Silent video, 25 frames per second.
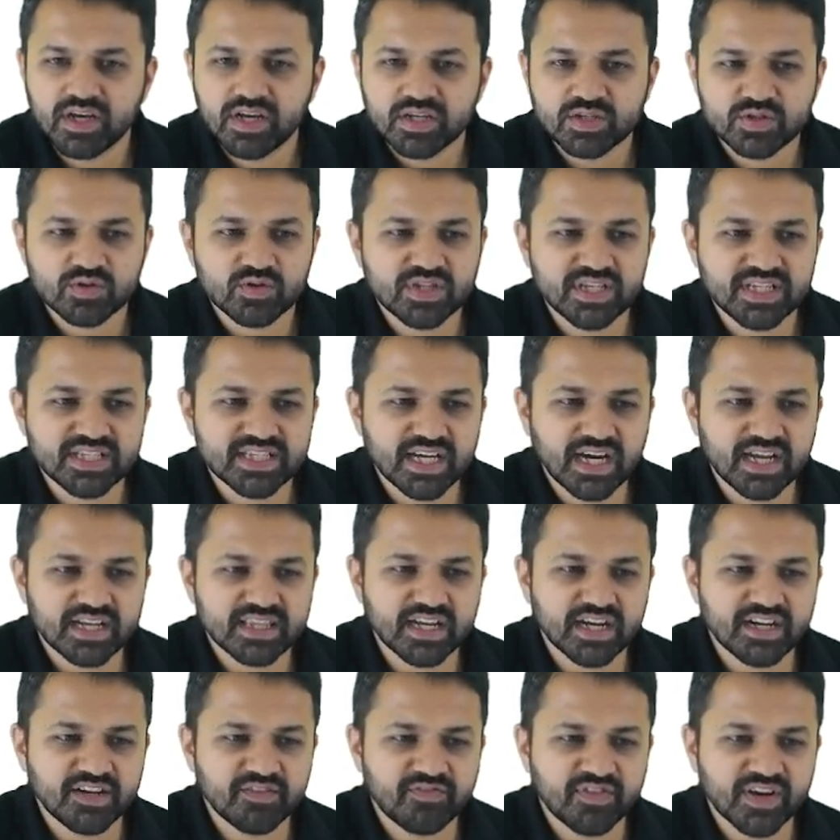So these are
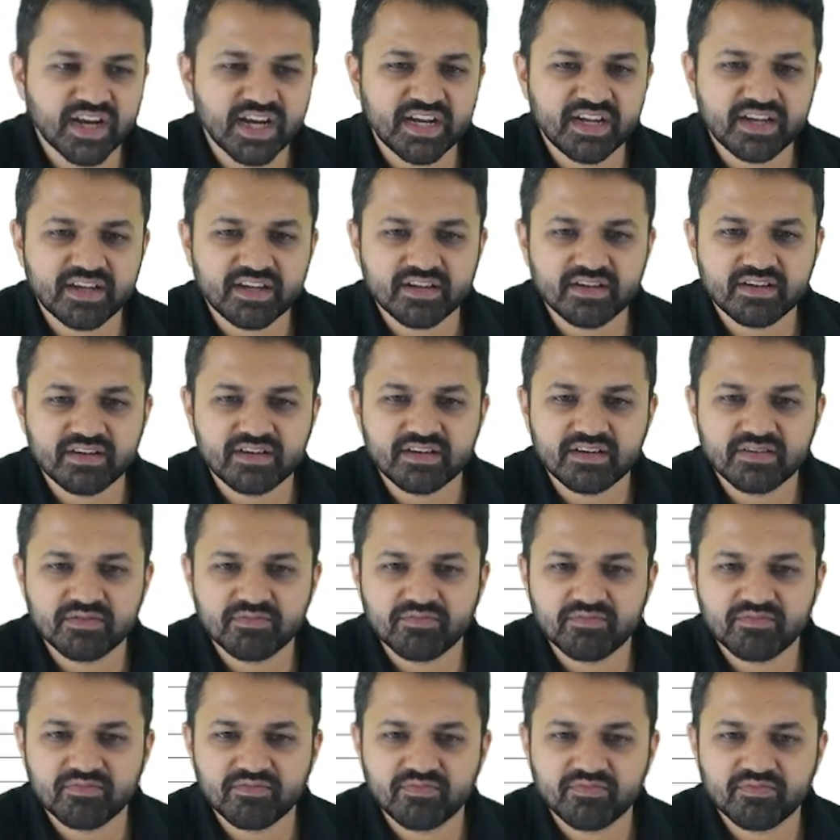the different
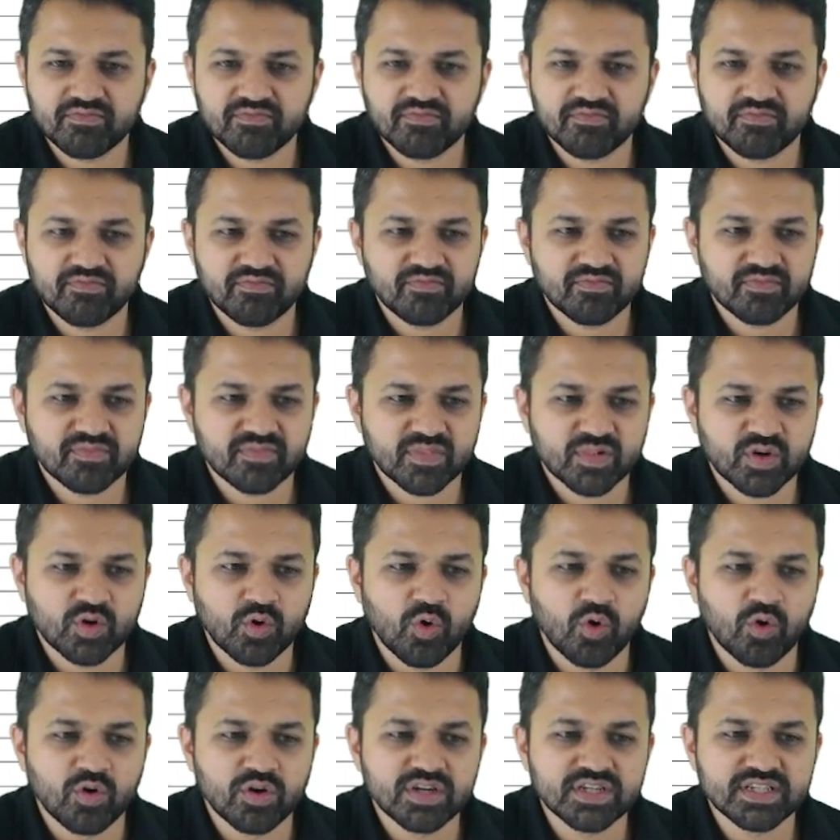uh,
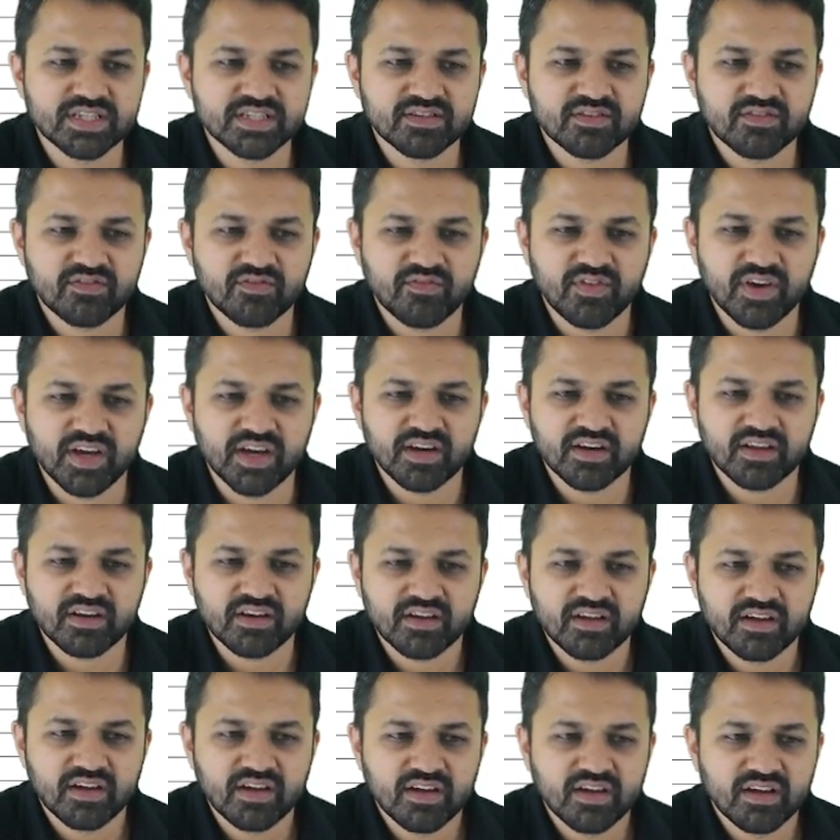codes where
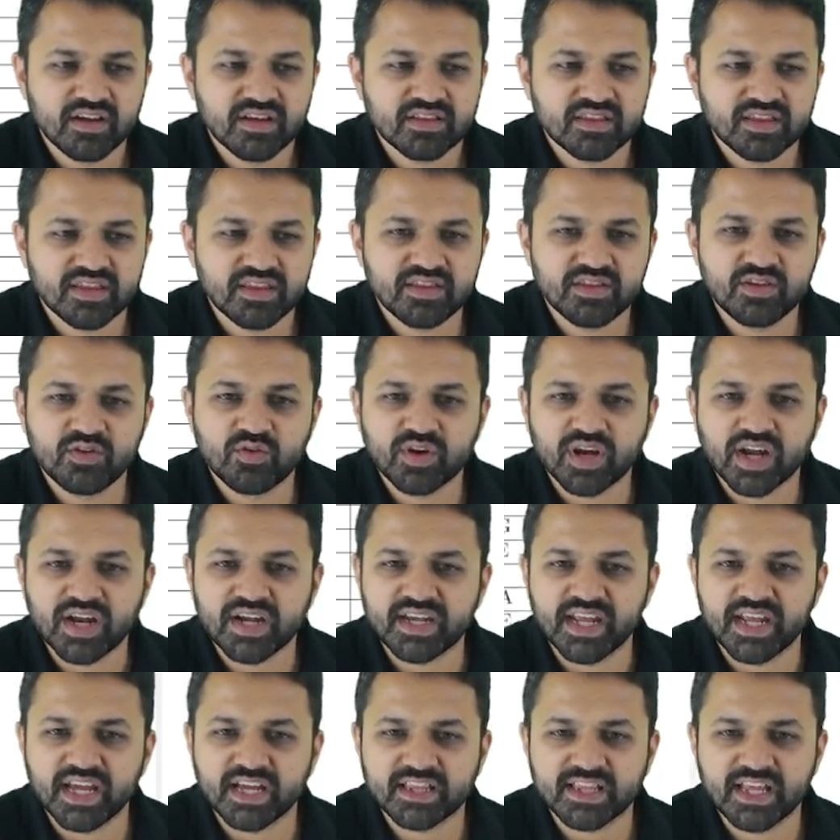you can
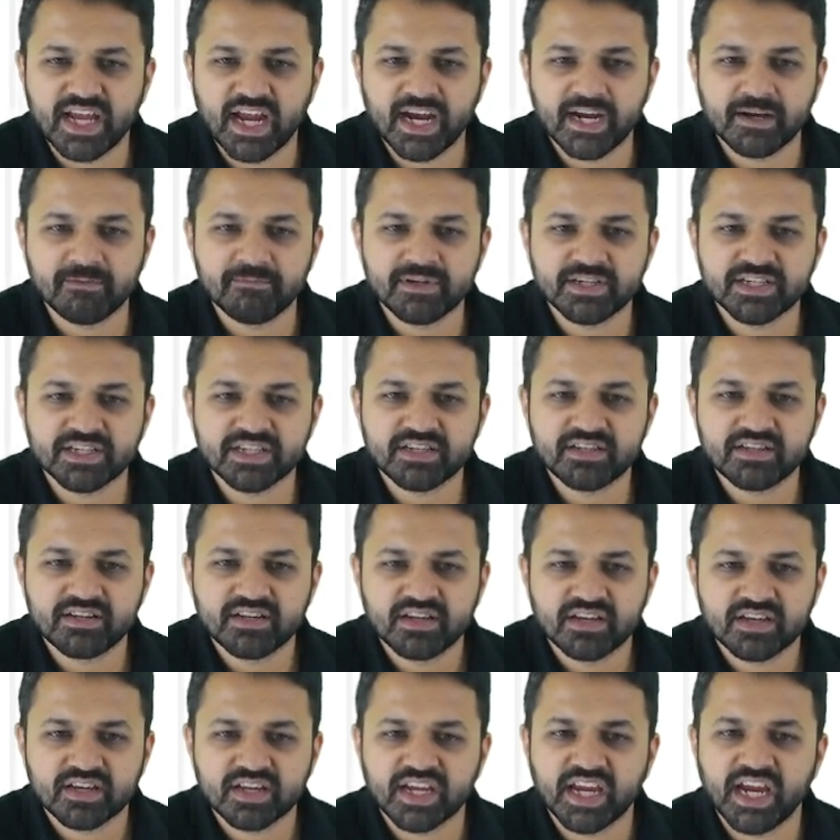take the admission.
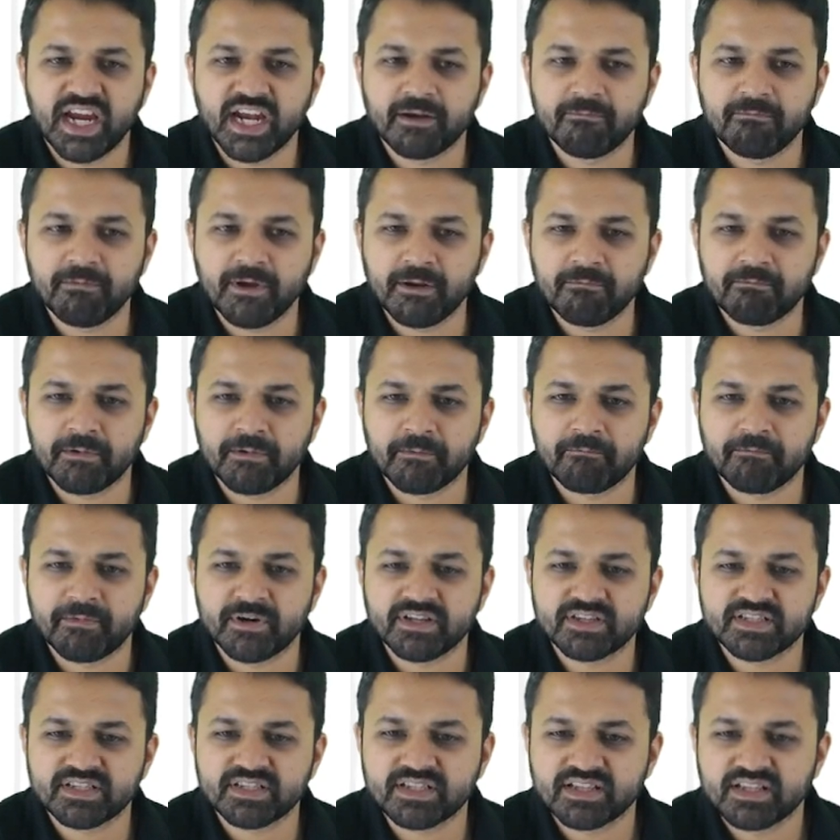GATE main
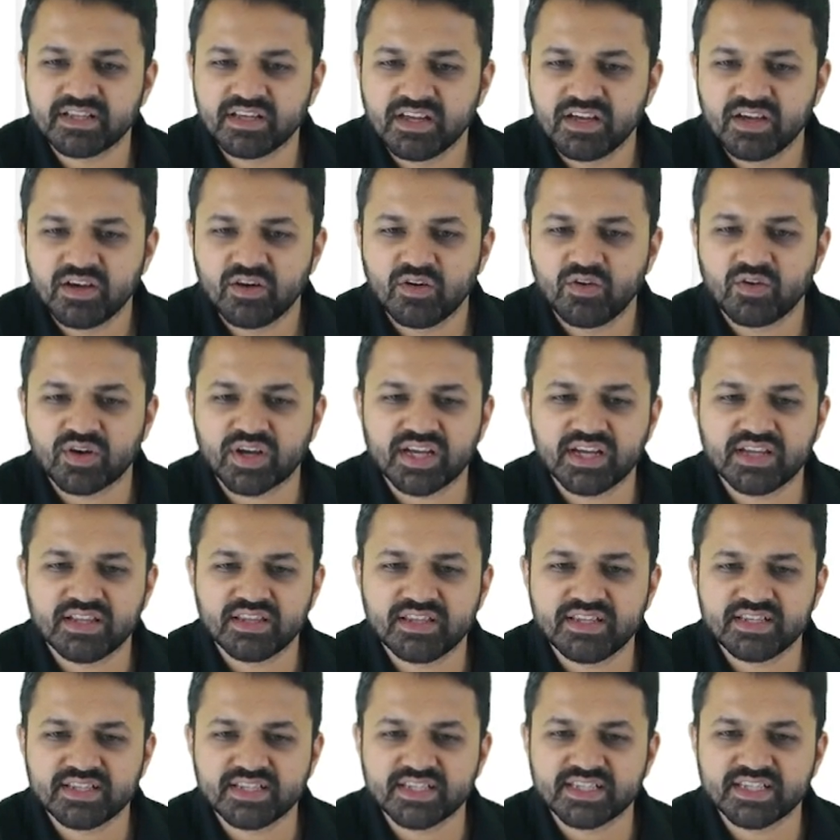papers, okay,
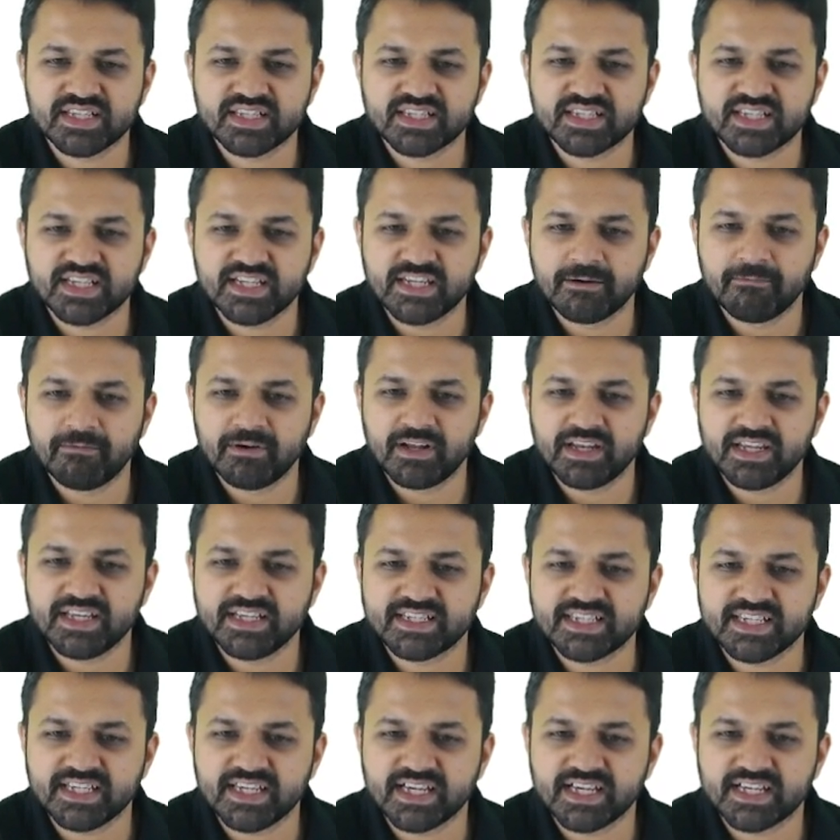this is E C E E
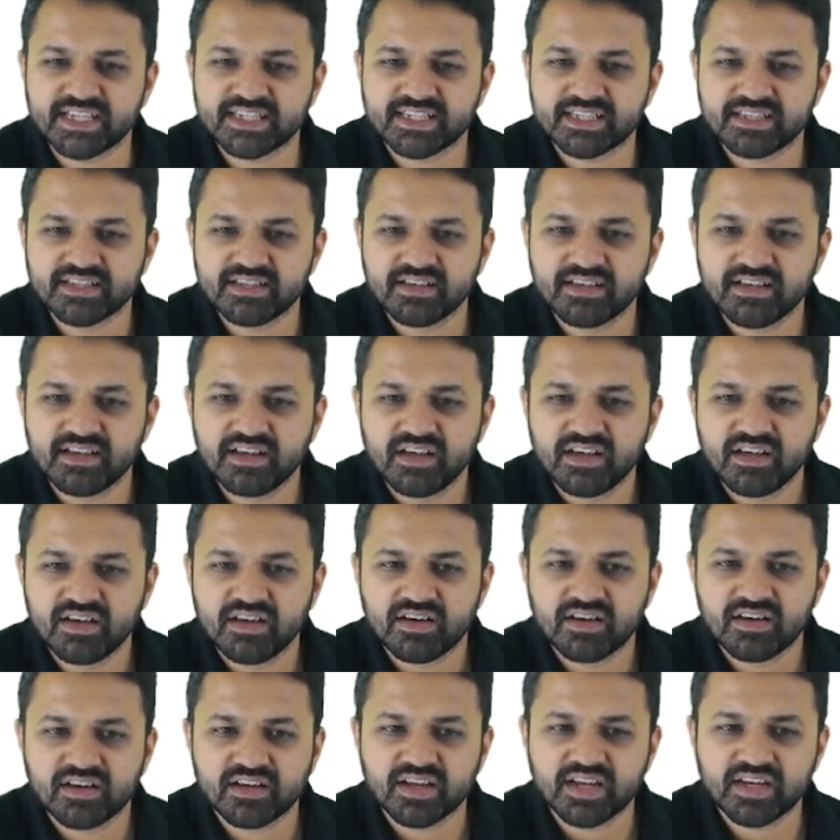C S,
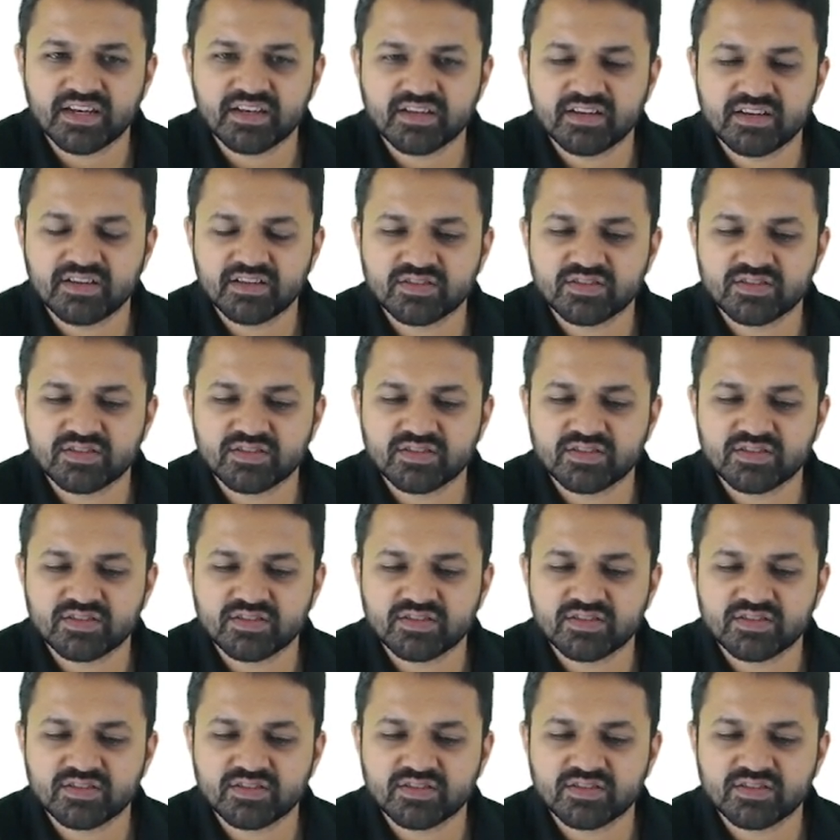right?